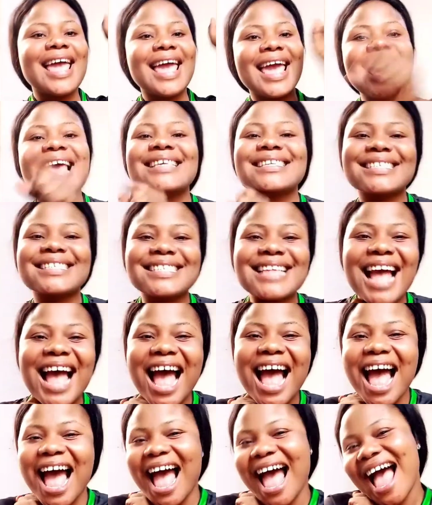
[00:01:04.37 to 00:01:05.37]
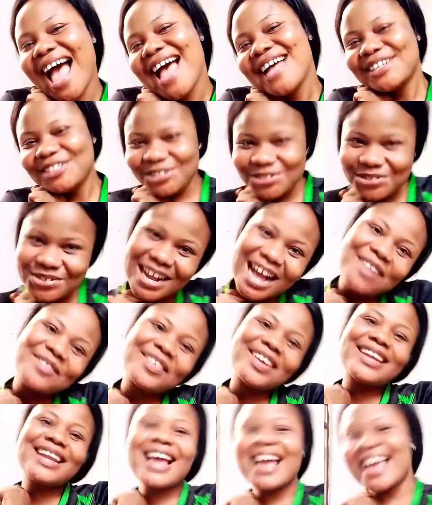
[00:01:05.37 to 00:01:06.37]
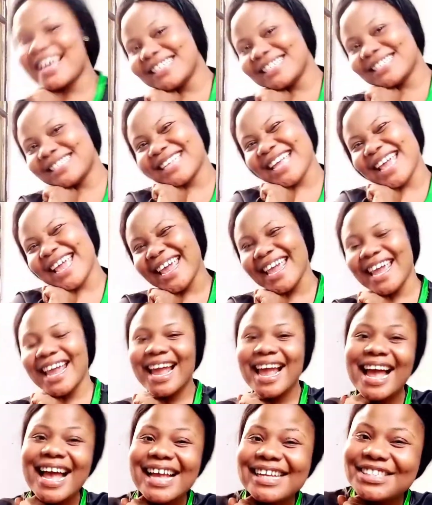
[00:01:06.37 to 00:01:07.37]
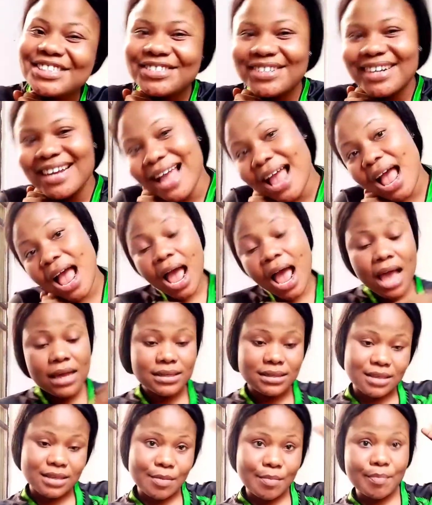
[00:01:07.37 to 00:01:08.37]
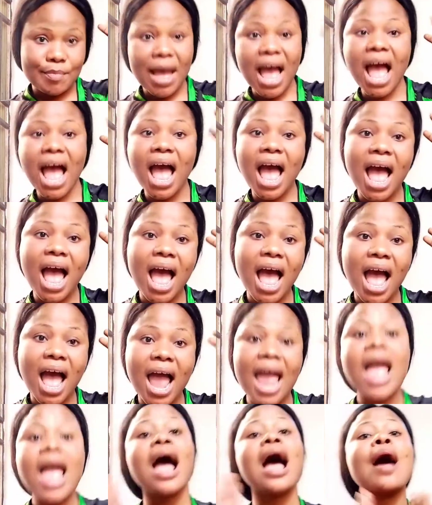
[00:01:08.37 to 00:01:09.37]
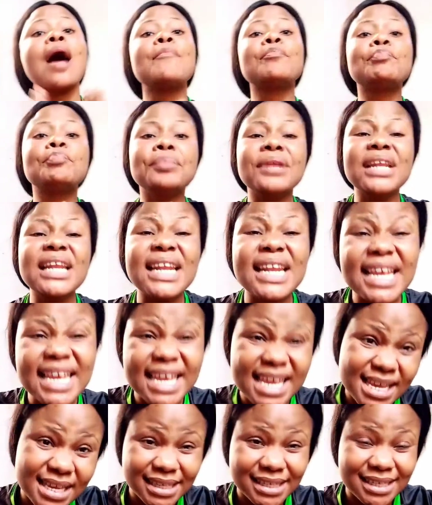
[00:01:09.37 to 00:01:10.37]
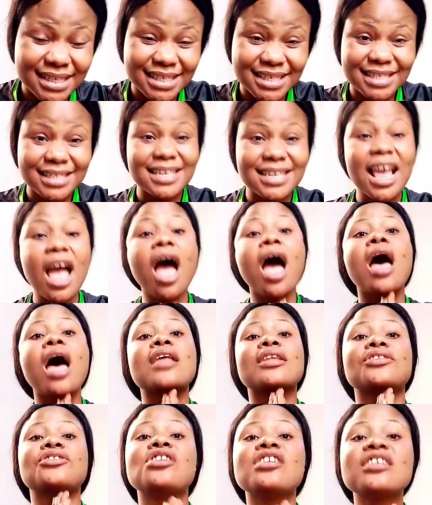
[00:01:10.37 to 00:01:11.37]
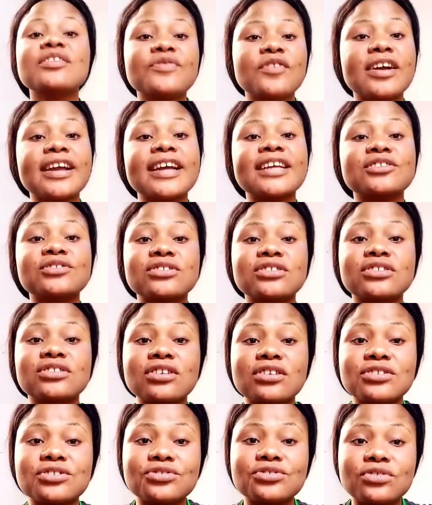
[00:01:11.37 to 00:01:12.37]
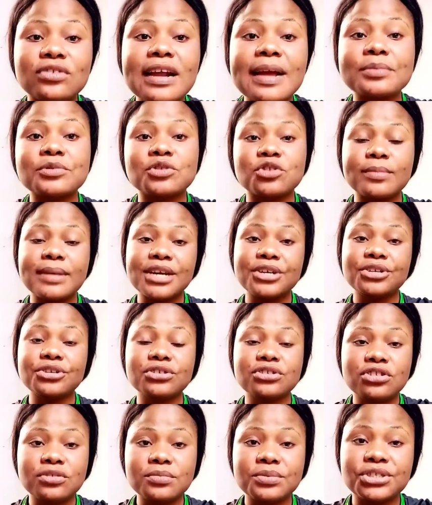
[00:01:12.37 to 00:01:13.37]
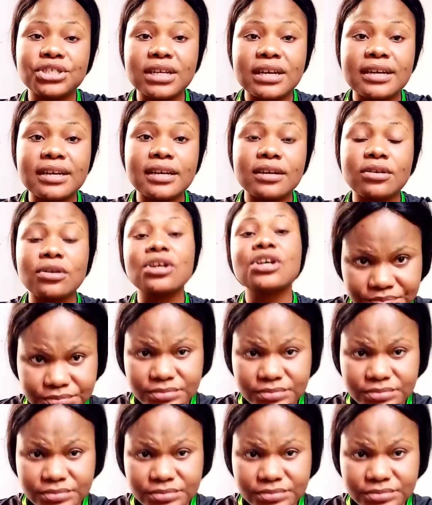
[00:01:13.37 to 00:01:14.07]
Esther. Do have a nice day. Catch you guys. Bye. And please, don't forget to subscribe to my YouTube channel.